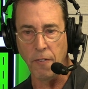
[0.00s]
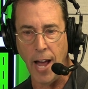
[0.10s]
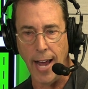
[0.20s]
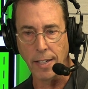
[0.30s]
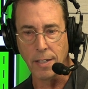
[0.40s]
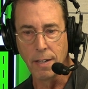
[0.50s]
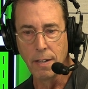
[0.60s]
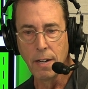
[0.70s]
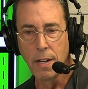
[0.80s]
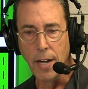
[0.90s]
effect,
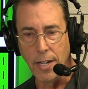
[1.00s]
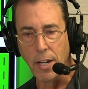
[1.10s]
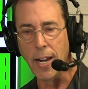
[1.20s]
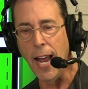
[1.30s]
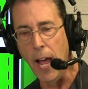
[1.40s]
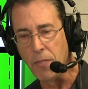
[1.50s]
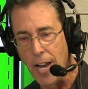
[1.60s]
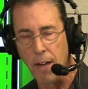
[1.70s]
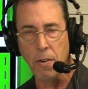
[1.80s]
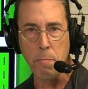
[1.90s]
and you're going to have
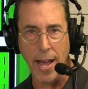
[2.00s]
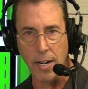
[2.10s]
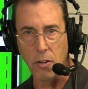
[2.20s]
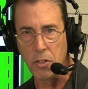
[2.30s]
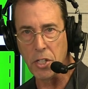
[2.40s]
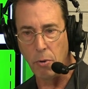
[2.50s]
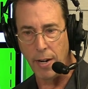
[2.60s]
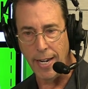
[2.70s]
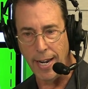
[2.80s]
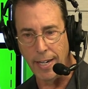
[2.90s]
to have a medical
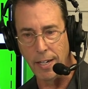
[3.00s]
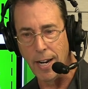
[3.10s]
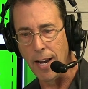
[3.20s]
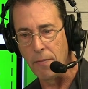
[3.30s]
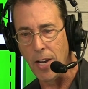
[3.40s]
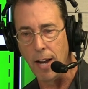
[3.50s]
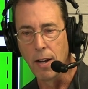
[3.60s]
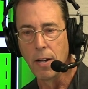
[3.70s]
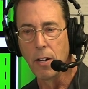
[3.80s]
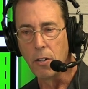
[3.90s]
screening, you're going to have
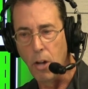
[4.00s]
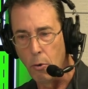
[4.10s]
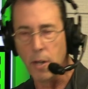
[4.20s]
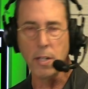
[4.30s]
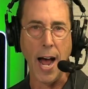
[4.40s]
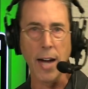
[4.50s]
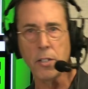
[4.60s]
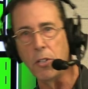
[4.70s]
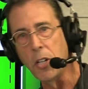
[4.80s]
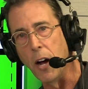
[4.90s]
to go to a
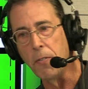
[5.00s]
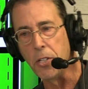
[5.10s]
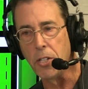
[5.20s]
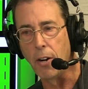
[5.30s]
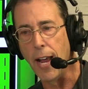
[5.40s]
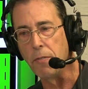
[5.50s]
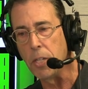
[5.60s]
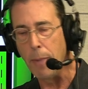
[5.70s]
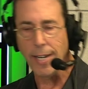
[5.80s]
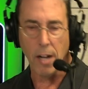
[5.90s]
doctor's office or have
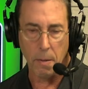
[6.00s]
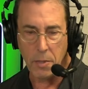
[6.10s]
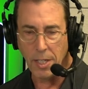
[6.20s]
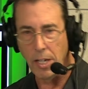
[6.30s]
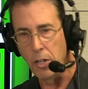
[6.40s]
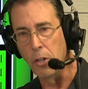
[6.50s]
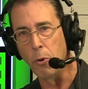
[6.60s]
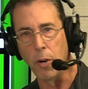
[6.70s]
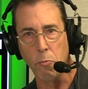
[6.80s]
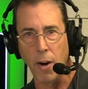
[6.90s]
somebody come to
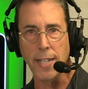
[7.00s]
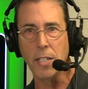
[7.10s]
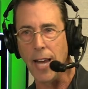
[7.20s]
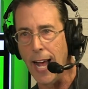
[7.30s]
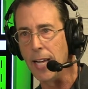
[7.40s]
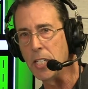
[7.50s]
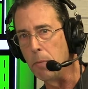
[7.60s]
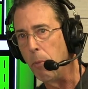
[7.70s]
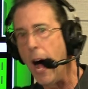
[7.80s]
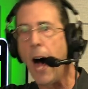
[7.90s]
you and run tests
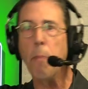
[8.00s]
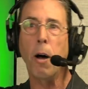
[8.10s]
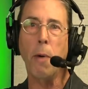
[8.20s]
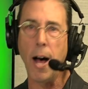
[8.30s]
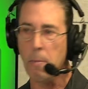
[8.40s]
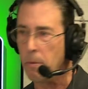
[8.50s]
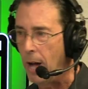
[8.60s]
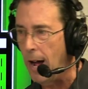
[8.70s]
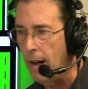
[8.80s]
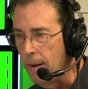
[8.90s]
and blah, blah, blah, blah,
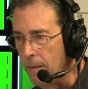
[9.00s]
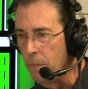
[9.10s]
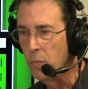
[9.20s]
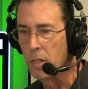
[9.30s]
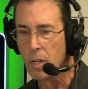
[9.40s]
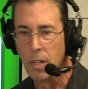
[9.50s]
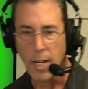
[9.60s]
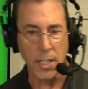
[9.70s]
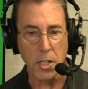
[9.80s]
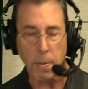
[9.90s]
blah.
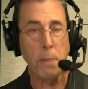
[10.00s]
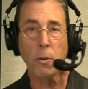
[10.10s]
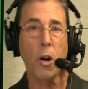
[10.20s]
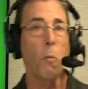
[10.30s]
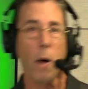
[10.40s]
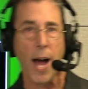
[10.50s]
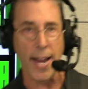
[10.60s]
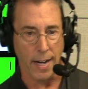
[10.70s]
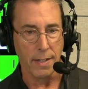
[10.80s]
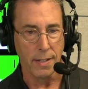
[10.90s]
And so people don't
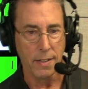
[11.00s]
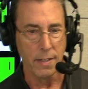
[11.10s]
buy it.